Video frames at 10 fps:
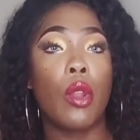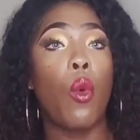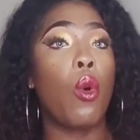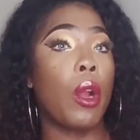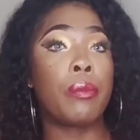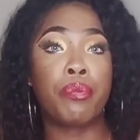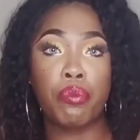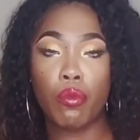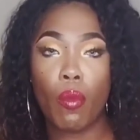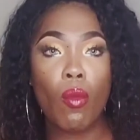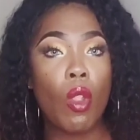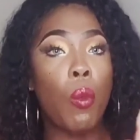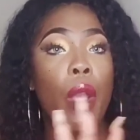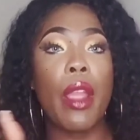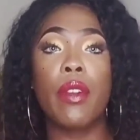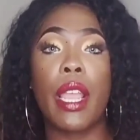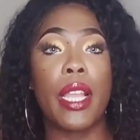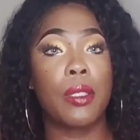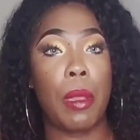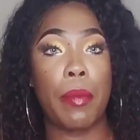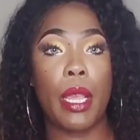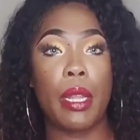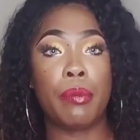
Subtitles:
or whatever the case may be.